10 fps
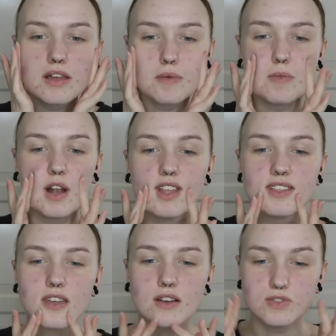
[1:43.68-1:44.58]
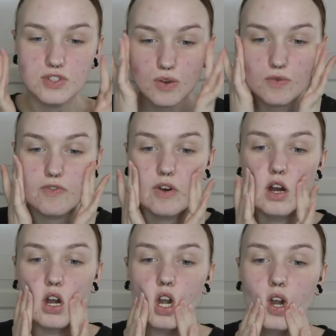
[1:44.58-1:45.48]
It blends out so
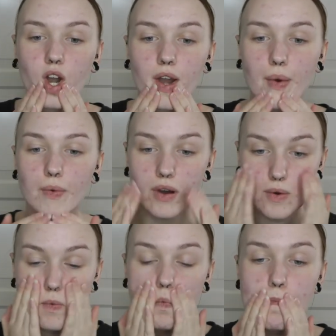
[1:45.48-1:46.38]
far. Whoa.